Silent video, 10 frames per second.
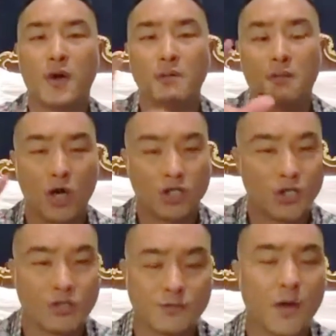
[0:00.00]

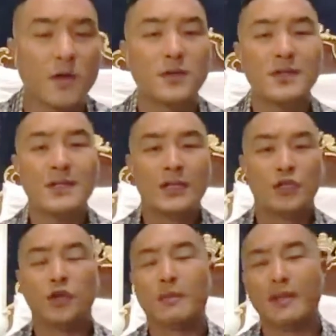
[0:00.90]
Shishvan,
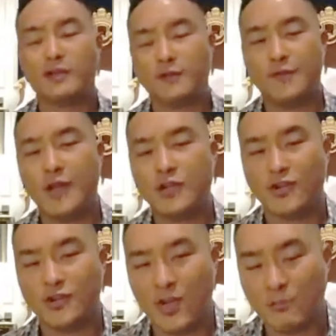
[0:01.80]
Marshishvan. You're
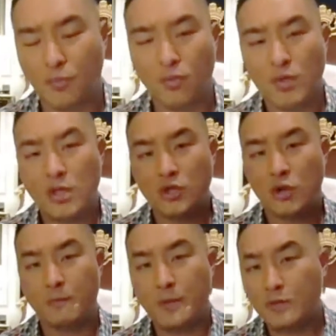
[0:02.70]
about to finish the
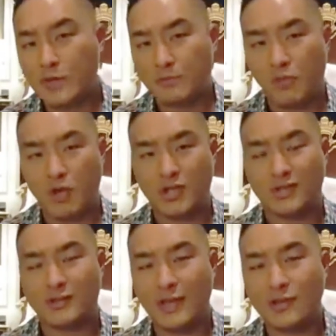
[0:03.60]
temple, your
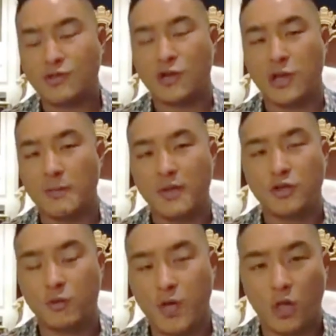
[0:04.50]
building project.
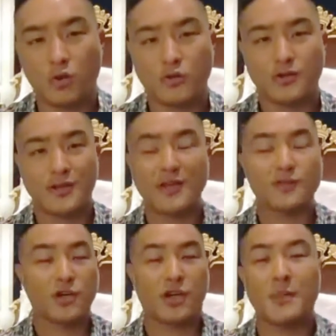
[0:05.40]
Things are coming to a
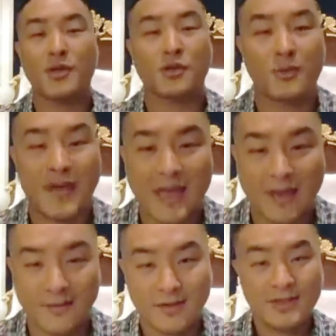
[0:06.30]
closure. Things are
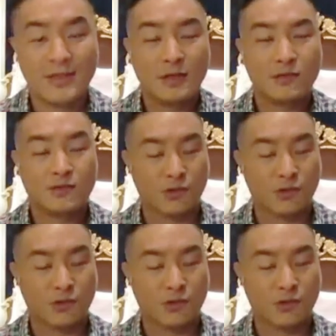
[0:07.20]
coming to an end.